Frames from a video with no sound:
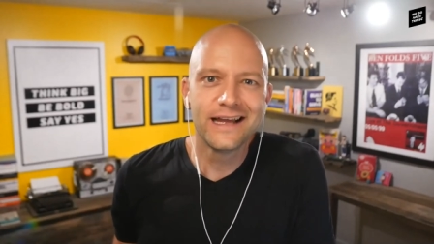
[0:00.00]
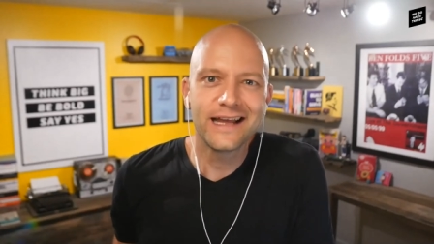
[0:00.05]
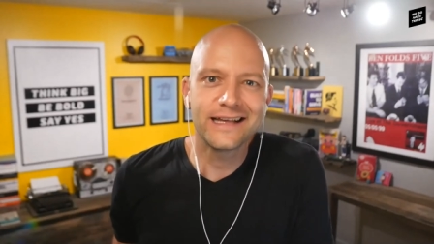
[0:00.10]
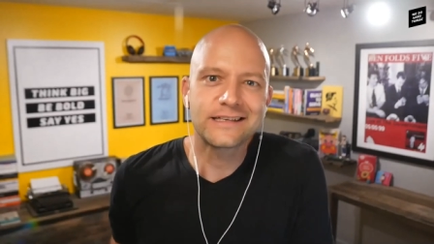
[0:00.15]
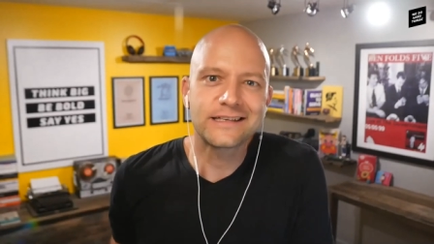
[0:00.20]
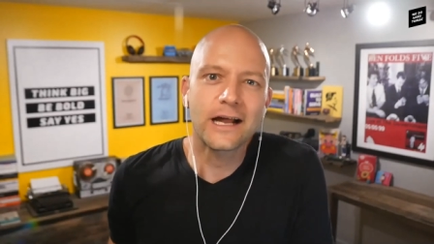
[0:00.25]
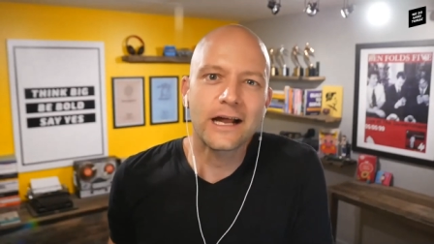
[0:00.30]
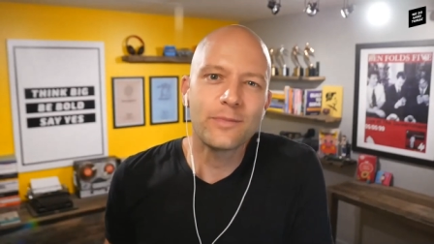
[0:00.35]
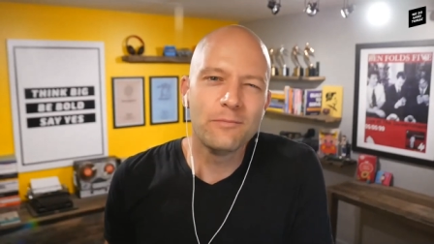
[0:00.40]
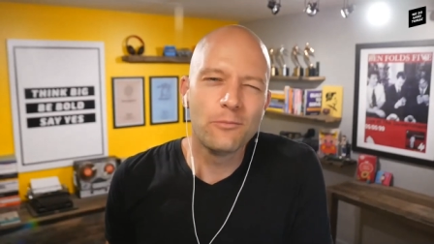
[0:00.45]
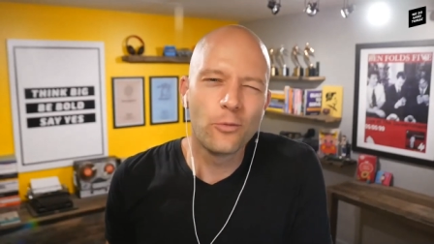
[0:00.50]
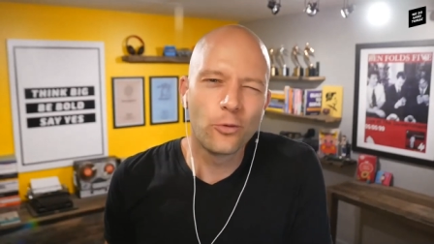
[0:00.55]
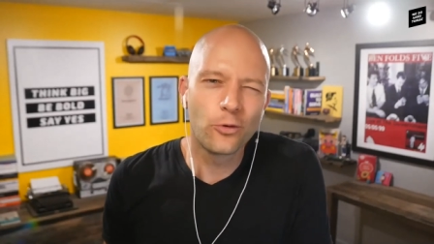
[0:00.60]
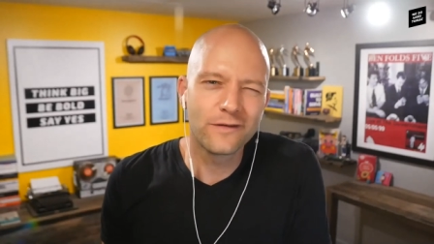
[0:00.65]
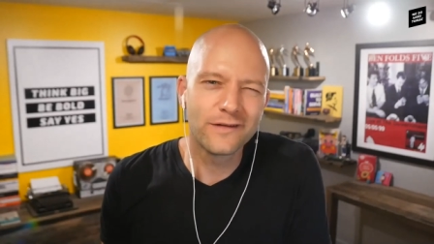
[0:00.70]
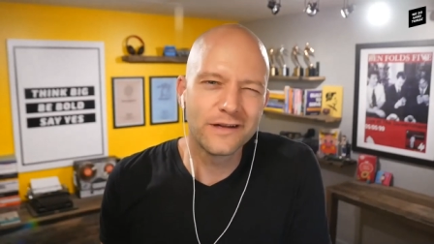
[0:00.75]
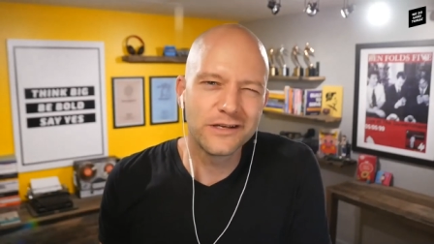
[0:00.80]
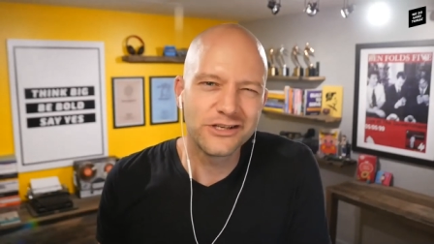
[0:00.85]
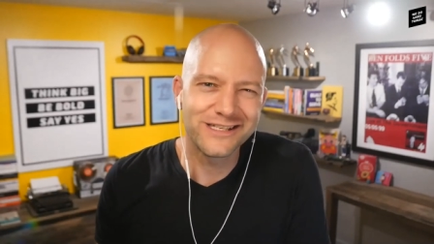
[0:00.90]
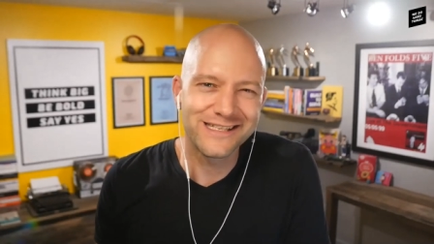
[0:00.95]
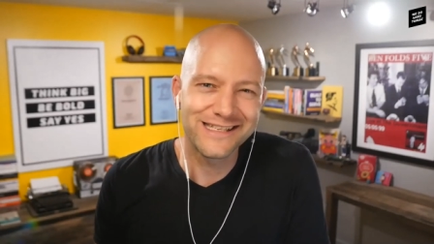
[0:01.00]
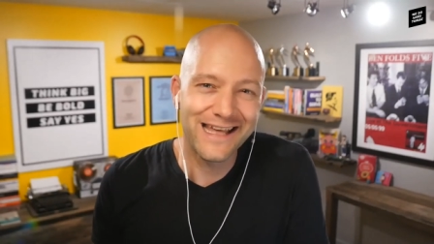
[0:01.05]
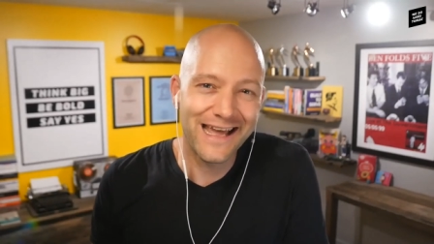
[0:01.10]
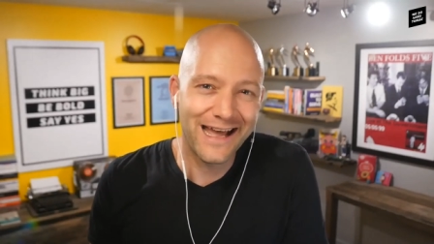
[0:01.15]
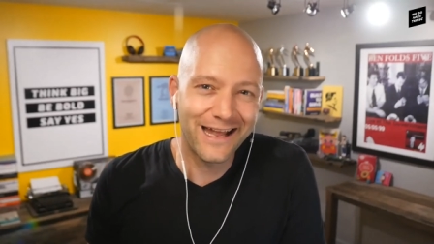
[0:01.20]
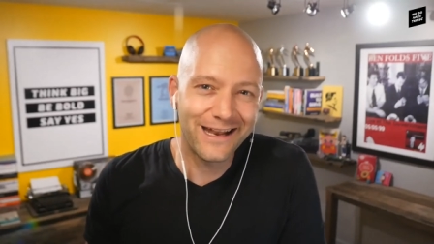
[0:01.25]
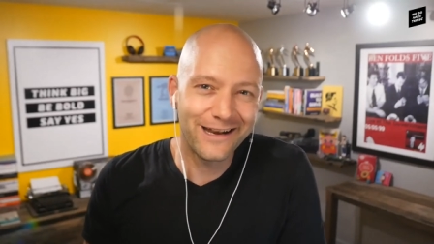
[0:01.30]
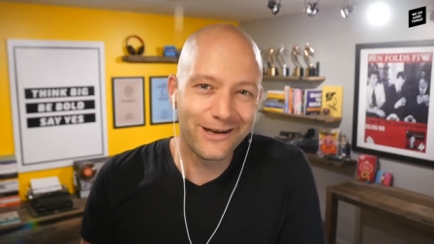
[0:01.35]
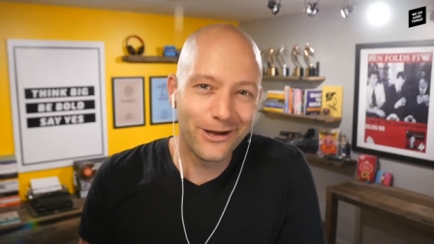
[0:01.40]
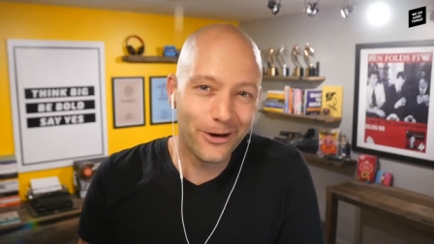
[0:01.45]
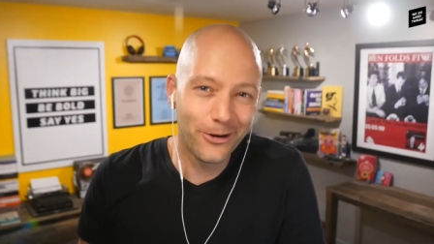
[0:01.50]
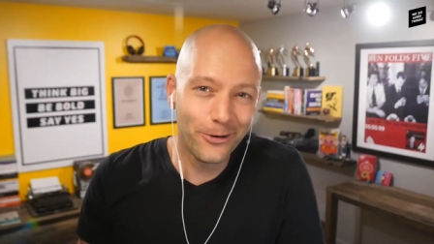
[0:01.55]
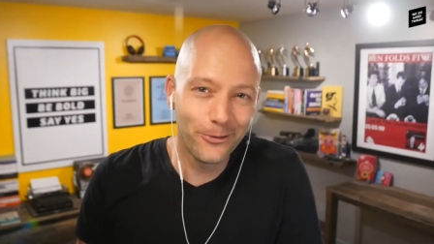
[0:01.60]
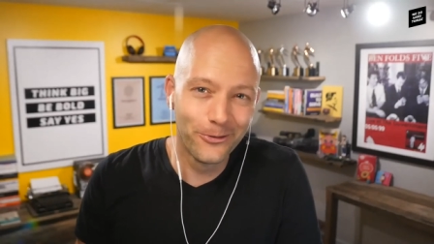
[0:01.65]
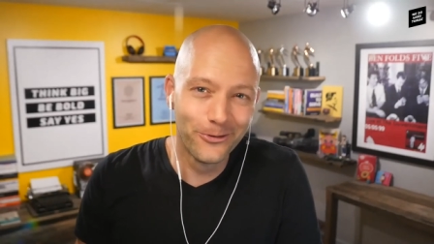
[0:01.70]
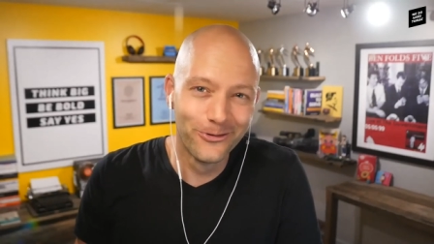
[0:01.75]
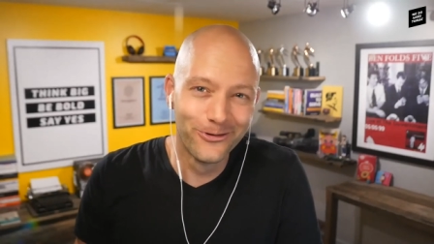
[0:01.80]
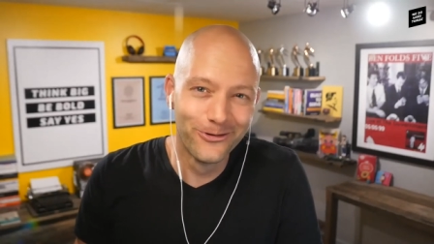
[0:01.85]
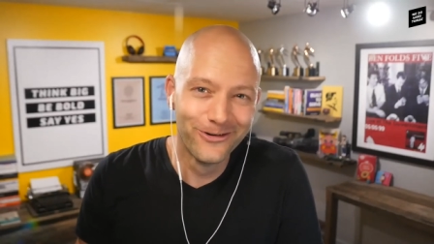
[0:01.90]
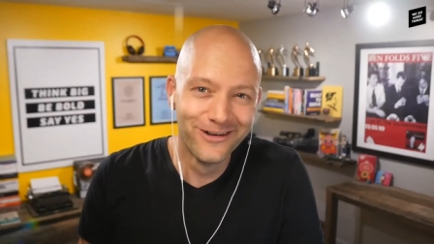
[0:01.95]
it's got to be more than just that
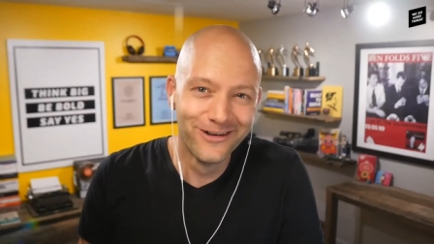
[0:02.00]
no